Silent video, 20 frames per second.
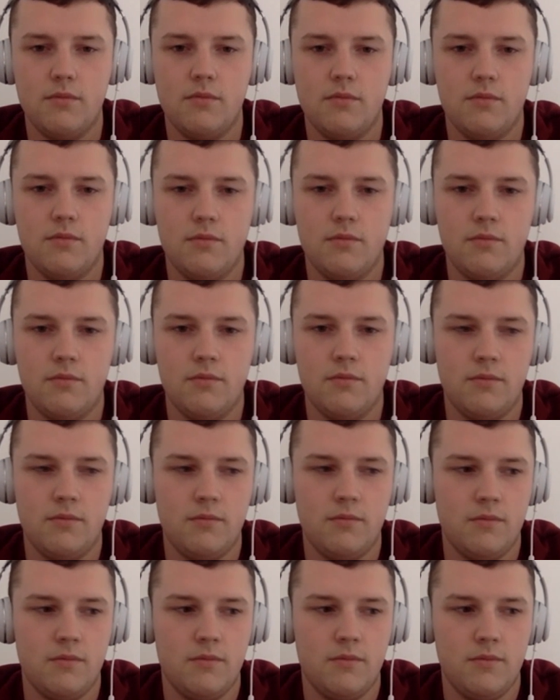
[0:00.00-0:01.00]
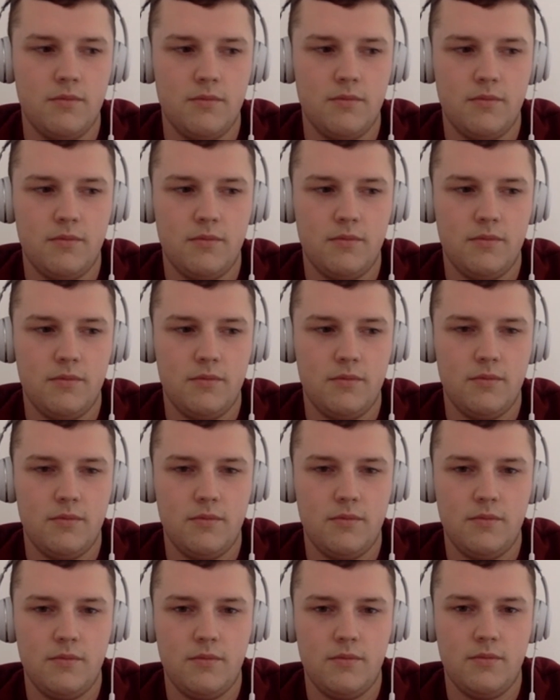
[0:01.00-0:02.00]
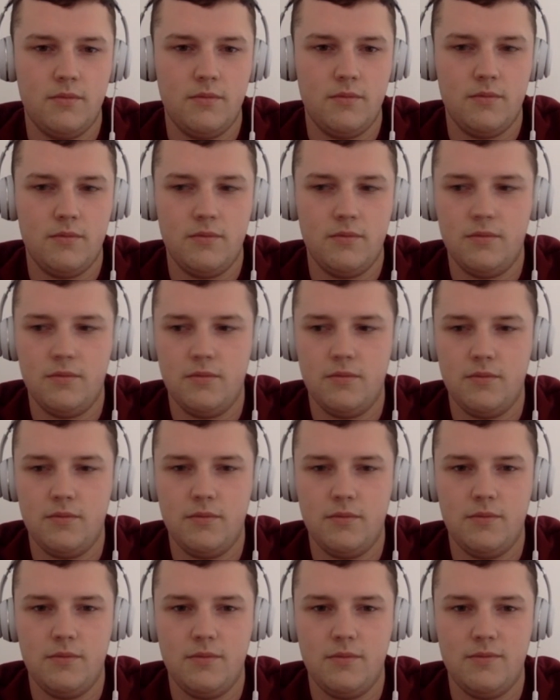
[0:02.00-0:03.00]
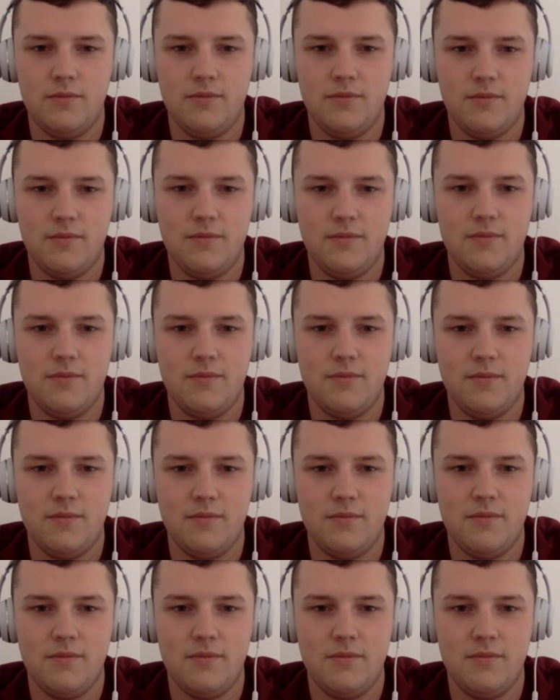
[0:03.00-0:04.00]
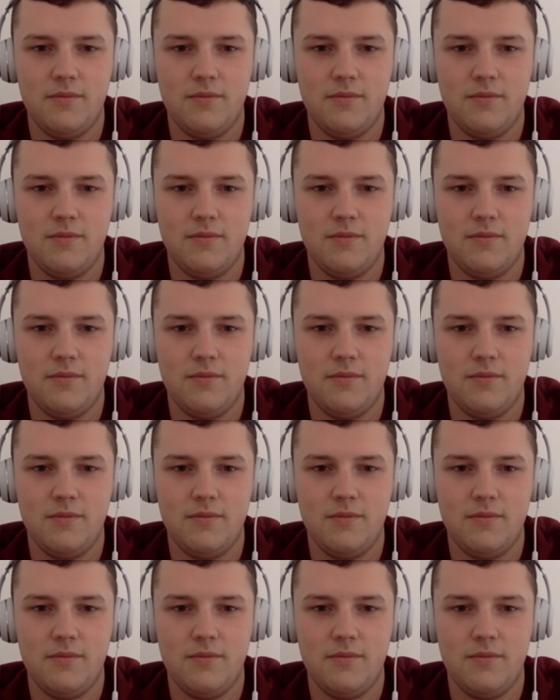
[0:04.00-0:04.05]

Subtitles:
(not speaking)